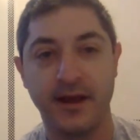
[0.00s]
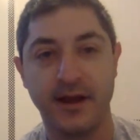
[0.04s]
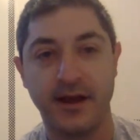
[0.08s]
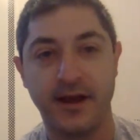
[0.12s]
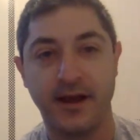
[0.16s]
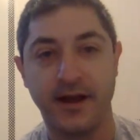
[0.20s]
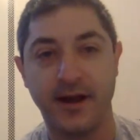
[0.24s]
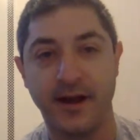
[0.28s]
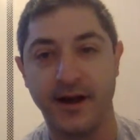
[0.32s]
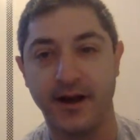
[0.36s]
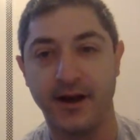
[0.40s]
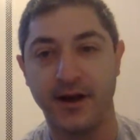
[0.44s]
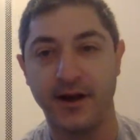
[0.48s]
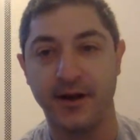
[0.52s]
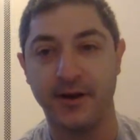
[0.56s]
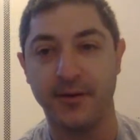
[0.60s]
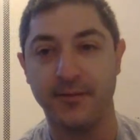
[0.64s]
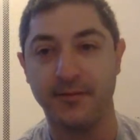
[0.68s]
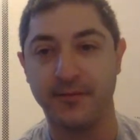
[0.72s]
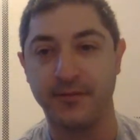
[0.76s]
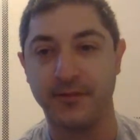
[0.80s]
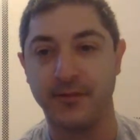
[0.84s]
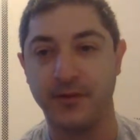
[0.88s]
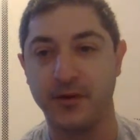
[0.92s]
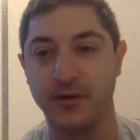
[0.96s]

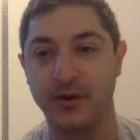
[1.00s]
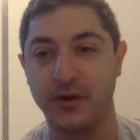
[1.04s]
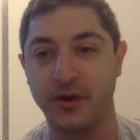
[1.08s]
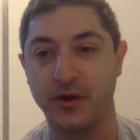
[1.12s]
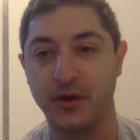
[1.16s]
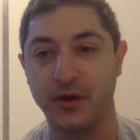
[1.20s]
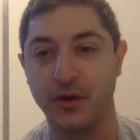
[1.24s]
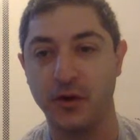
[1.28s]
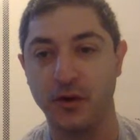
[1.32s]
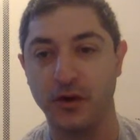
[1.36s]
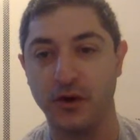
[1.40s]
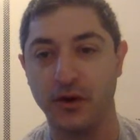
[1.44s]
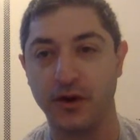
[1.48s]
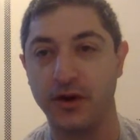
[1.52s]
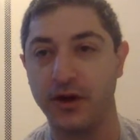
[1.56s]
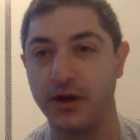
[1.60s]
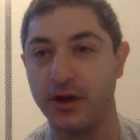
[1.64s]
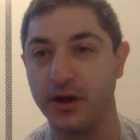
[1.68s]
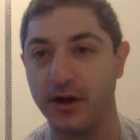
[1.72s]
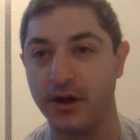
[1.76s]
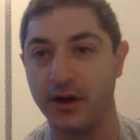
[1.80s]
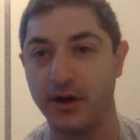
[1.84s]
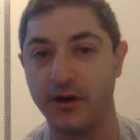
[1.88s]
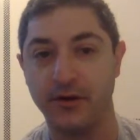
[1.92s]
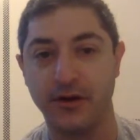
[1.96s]
Um, cool.
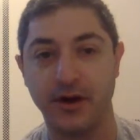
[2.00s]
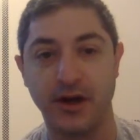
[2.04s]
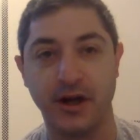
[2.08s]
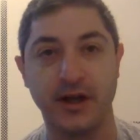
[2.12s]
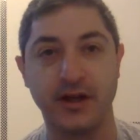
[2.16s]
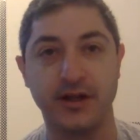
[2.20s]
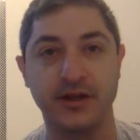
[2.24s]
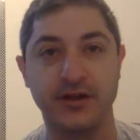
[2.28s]
All right.